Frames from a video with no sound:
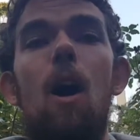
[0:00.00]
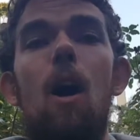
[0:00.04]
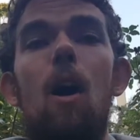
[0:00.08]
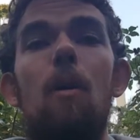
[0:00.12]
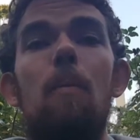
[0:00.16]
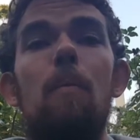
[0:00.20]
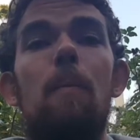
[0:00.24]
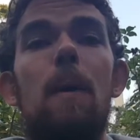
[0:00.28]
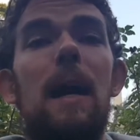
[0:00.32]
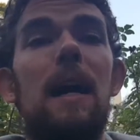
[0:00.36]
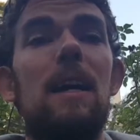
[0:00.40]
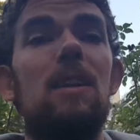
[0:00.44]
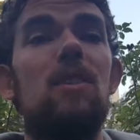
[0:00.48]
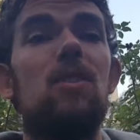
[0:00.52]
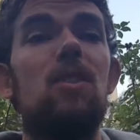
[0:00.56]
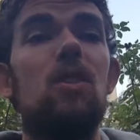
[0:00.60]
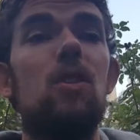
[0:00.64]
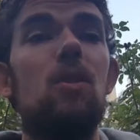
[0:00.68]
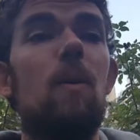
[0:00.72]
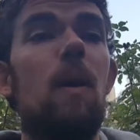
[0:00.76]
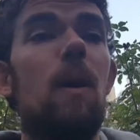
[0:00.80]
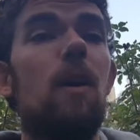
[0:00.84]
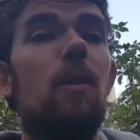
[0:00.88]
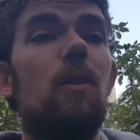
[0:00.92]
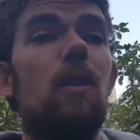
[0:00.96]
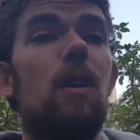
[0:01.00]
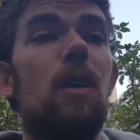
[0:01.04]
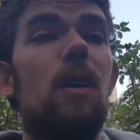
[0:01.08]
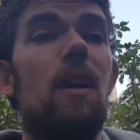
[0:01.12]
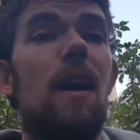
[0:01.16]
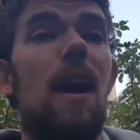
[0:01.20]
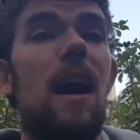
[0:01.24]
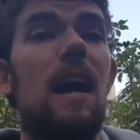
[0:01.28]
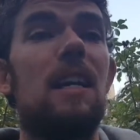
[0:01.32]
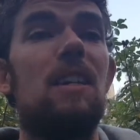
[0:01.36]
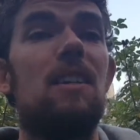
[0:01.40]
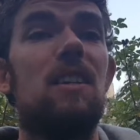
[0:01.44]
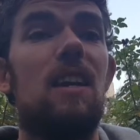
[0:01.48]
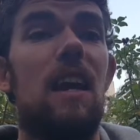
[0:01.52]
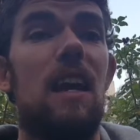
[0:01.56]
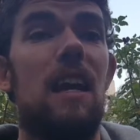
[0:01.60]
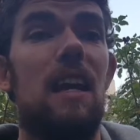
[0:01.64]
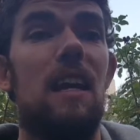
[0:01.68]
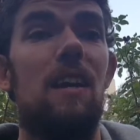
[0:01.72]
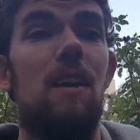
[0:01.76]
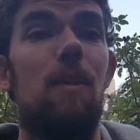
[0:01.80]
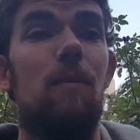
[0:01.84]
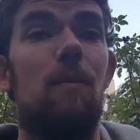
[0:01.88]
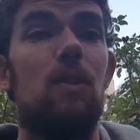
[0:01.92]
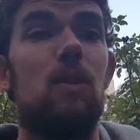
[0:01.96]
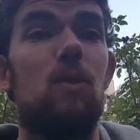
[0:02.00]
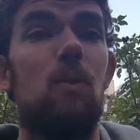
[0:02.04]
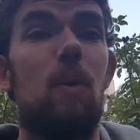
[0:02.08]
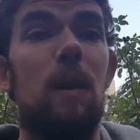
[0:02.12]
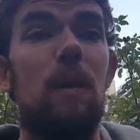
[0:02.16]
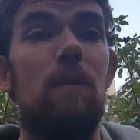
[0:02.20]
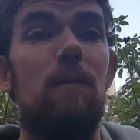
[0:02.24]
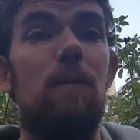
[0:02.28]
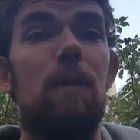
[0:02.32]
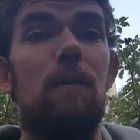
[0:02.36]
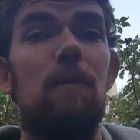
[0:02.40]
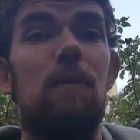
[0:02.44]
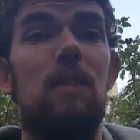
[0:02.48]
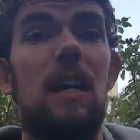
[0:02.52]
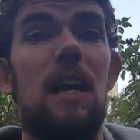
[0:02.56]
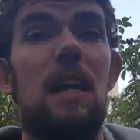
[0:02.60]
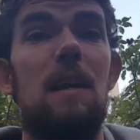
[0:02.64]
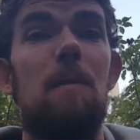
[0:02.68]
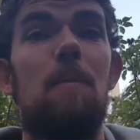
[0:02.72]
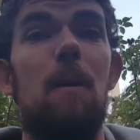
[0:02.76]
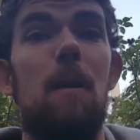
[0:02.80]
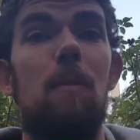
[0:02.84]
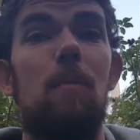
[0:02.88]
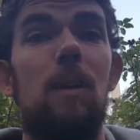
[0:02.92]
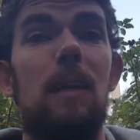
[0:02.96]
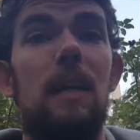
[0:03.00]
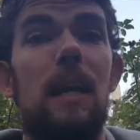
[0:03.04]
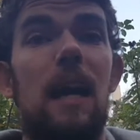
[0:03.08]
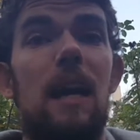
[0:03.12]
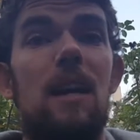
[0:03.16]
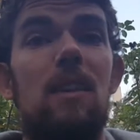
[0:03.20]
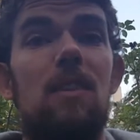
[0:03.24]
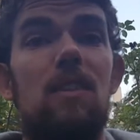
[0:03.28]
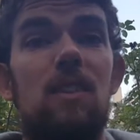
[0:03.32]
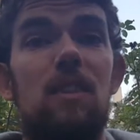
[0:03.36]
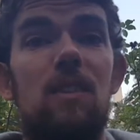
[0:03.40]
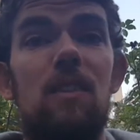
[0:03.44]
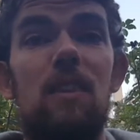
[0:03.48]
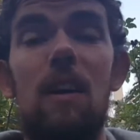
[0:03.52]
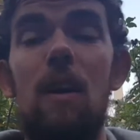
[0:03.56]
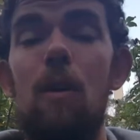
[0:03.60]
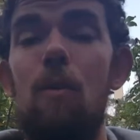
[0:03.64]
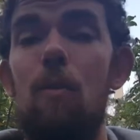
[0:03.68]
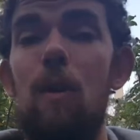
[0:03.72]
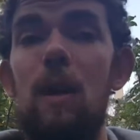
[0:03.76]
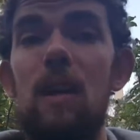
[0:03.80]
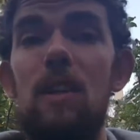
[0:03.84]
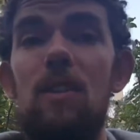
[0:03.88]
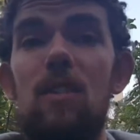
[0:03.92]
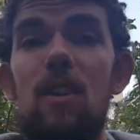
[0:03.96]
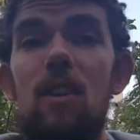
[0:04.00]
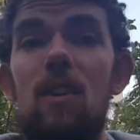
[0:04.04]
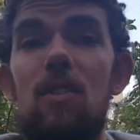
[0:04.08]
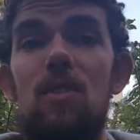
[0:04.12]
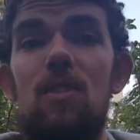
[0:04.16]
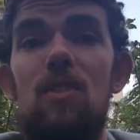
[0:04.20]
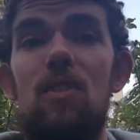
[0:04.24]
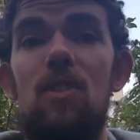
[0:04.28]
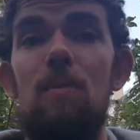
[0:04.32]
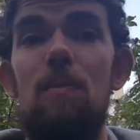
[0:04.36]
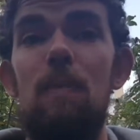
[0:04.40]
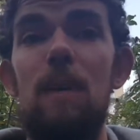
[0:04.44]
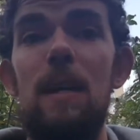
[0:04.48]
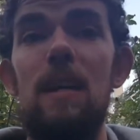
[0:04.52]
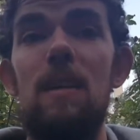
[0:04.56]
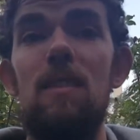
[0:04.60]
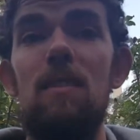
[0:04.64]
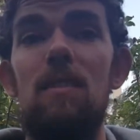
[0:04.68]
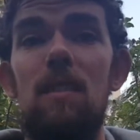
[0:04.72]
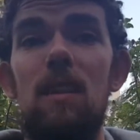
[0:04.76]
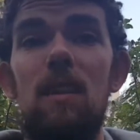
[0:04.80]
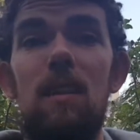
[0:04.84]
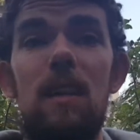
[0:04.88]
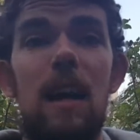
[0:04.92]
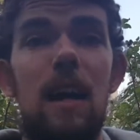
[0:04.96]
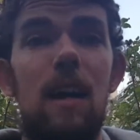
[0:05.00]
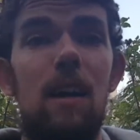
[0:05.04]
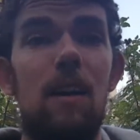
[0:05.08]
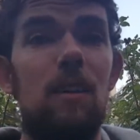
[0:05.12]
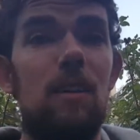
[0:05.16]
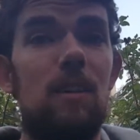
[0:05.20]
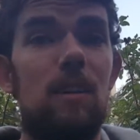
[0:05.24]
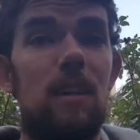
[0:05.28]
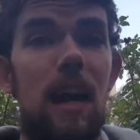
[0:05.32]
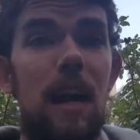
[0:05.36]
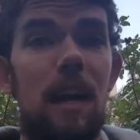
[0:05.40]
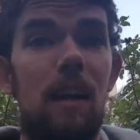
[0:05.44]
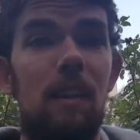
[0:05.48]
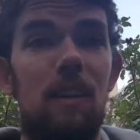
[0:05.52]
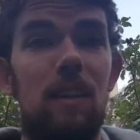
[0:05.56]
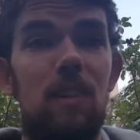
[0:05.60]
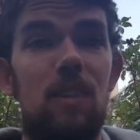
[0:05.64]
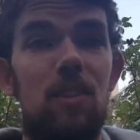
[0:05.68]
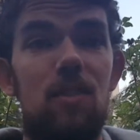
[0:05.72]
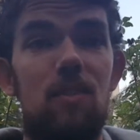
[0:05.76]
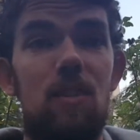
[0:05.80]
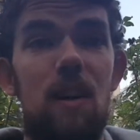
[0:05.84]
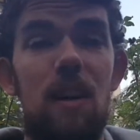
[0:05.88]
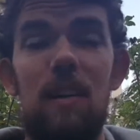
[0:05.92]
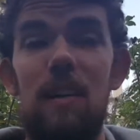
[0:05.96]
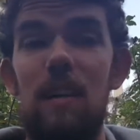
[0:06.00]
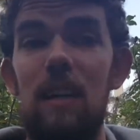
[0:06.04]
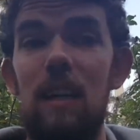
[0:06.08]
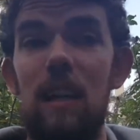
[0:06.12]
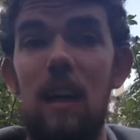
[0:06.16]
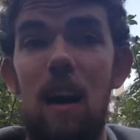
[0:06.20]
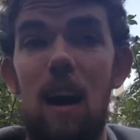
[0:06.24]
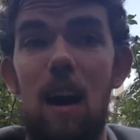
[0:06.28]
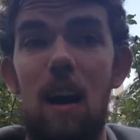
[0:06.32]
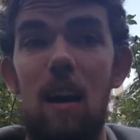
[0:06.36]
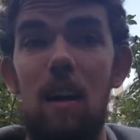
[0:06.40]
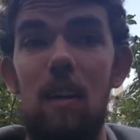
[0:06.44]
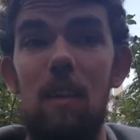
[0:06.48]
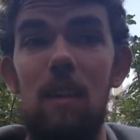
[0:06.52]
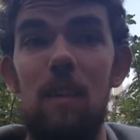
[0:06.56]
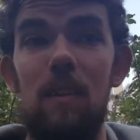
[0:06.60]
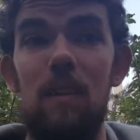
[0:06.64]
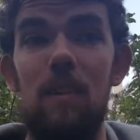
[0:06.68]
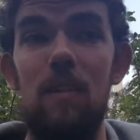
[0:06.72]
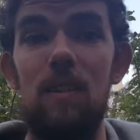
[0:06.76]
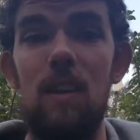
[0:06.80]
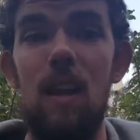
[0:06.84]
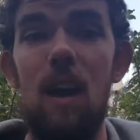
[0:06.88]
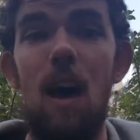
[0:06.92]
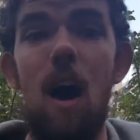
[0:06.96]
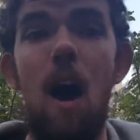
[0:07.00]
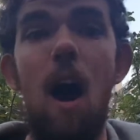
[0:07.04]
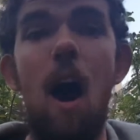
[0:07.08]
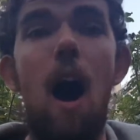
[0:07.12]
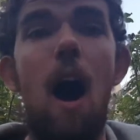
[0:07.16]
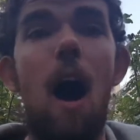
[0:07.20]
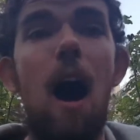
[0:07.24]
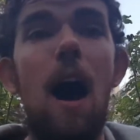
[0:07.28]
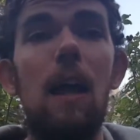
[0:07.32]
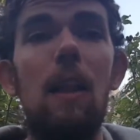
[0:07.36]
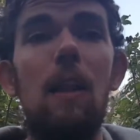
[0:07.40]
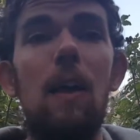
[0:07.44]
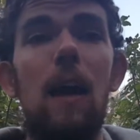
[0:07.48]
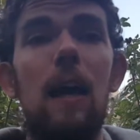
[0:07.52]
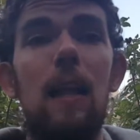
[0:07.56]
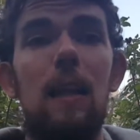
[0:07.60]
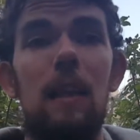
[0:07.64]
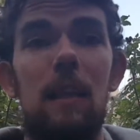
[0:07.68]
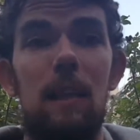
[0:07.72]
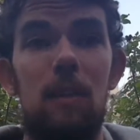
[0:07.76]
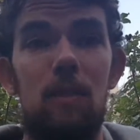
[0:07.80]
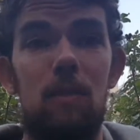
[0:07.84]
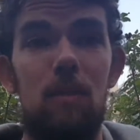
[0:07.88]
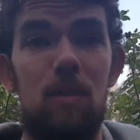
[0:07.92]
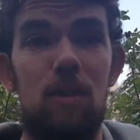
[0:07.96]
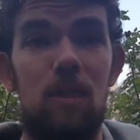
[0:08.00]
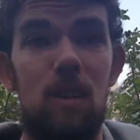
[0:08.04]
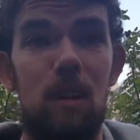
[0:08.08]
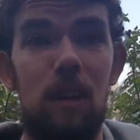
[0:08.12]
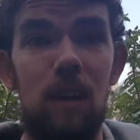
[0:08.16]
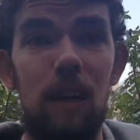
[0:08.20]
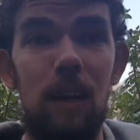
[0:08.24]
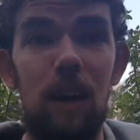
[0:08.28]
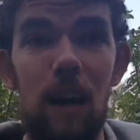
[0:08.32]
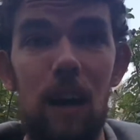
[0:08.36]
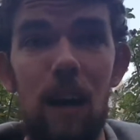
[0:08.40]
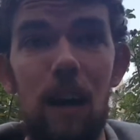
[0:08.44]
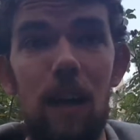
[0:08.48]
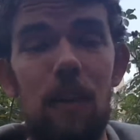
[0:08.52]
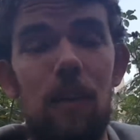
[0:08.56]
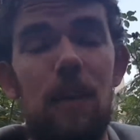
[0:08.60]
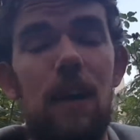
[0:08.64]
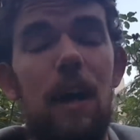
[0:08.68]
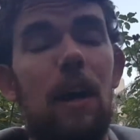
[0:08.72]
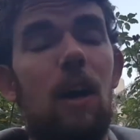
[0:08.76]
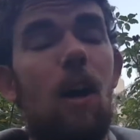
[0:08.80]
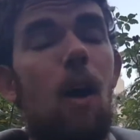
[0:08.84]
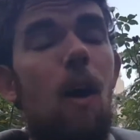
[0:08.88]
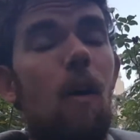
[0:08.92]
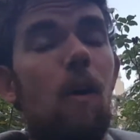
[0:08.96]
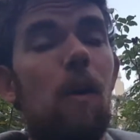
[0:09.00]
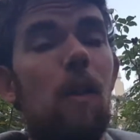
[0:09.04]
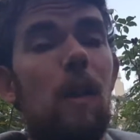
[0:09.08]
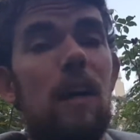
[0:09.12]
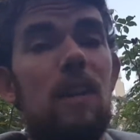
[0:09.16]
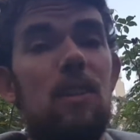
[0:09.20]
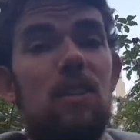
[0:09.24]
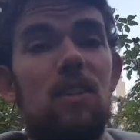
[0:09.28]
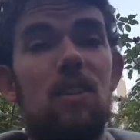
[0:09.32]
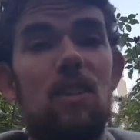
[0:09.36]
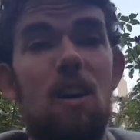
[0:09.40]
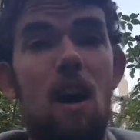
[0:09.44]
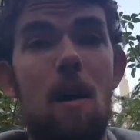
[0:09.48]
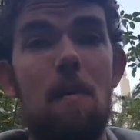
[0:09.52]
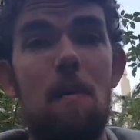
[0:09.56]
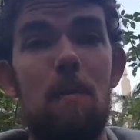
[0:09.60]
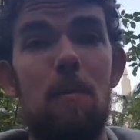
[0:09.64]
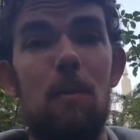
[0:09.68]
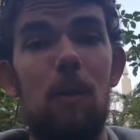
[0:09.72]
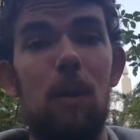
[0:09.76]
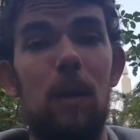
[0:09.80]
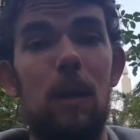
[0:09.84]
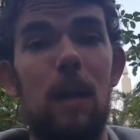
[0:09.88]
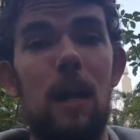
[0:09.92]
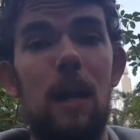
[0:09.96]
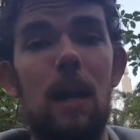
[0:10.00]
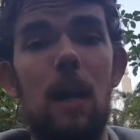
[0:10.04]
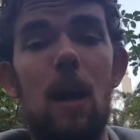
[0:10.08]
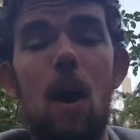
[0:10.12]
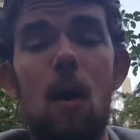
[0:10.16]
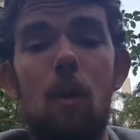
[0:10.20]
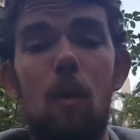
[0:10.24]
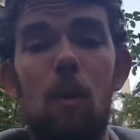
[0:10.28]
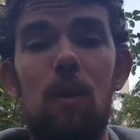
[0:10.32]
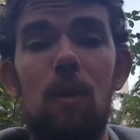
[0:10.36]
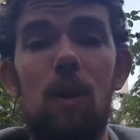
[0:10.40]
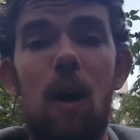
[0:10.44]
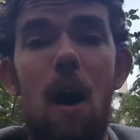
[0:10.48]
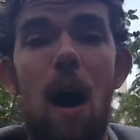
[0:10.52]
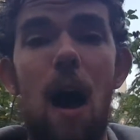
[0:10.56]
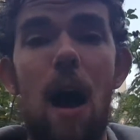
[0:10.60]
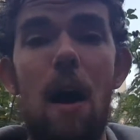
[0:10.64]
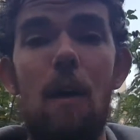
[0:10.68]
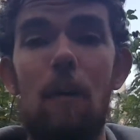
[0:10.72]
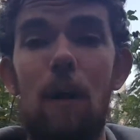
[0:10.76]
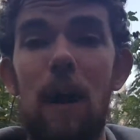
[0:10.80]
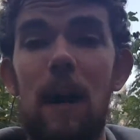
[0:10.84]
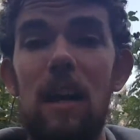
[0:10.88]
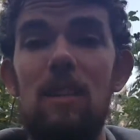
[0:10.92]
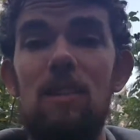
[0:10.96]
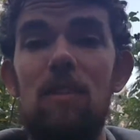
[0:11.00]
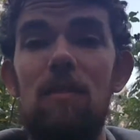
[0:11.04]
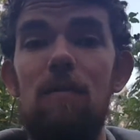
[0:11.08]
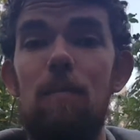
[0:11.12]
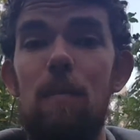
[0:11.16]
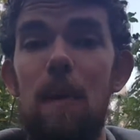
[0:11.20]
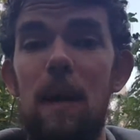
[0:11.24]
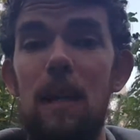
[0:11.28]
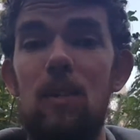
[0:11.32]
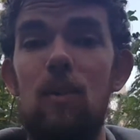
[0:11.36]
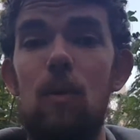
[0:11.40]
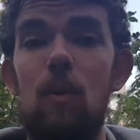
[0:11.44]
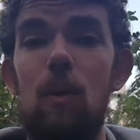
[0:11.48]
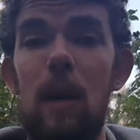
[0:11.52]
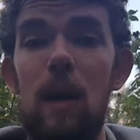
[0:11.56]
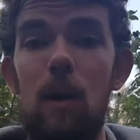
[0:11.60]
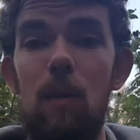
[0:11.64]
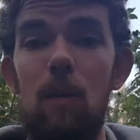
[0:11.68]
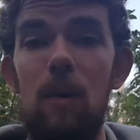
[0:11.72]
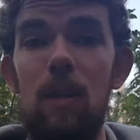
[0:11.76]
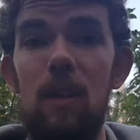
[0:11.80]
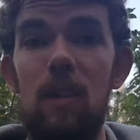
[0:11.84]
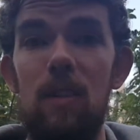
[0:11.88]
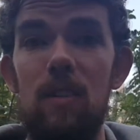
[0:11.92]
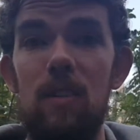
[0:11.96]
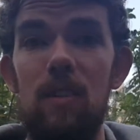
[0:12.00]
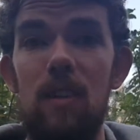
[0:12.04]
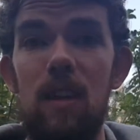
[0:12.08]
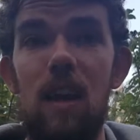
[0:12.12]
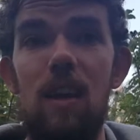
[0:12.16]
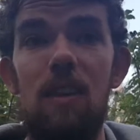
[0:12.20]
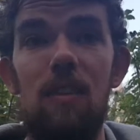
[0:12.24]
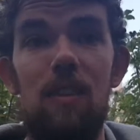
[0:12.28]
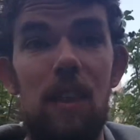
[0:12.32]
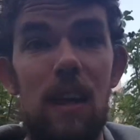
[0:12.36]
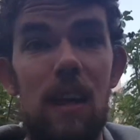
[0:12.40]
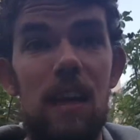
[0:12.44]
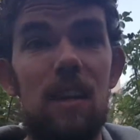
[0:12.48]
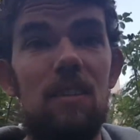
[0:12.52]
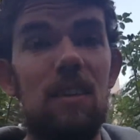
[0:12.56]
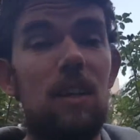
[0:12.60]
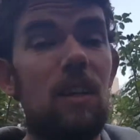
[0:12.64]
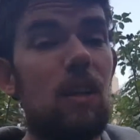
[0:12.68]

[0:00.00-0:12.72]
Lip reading: On page 219 of a 2015 publication, researchers Spears, Tadeo, Daly, Stretton and Carklands highlight literature that correlates cyberbullying with high rates of mental illness. These